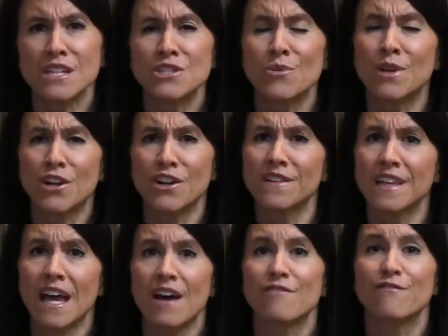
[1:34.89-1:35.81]
So we
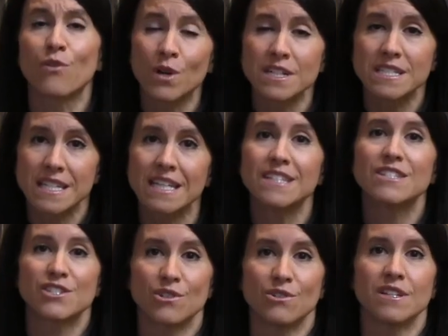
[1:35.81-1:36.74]
currently have
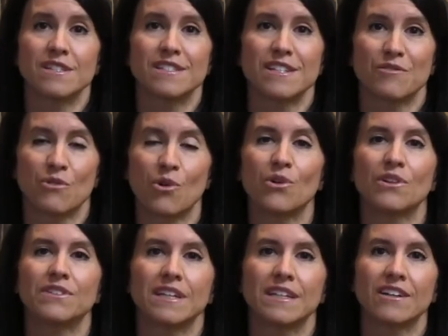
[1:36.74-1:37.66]
14 students
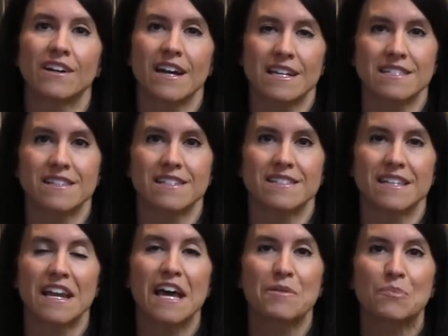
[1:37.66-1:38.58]
enrolled in our
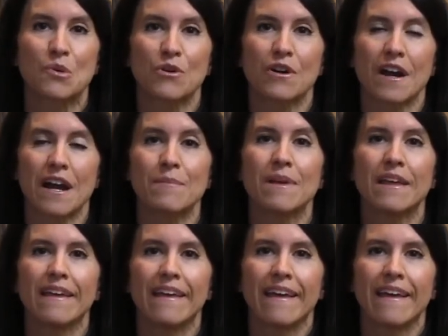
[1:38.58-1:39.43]
Excellence in Ag program,